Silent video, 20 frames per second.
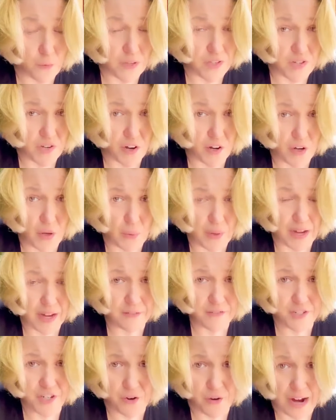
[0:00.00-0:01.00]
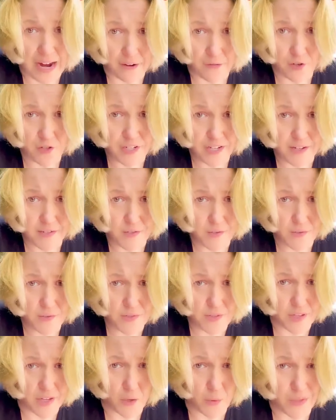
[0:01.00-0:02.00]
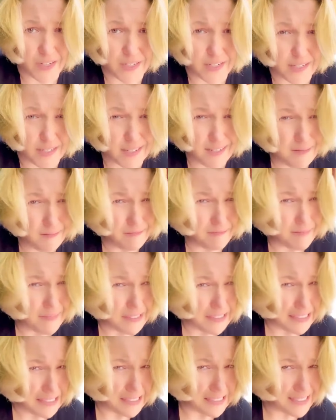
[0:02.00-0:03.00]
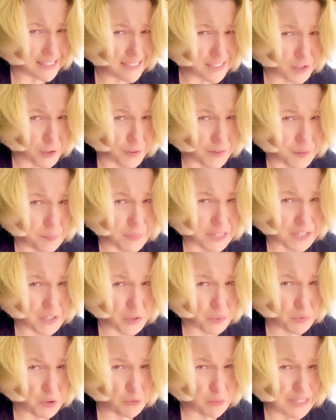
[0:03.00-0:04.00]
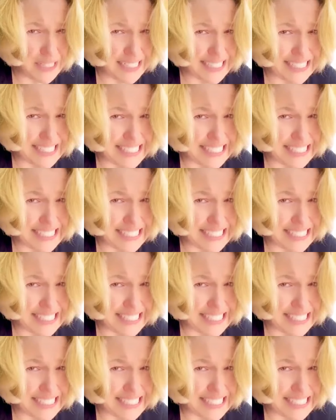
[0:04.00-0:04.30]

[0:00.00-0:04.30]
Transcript: we start going after your advertisers like we did during the Me Too movement,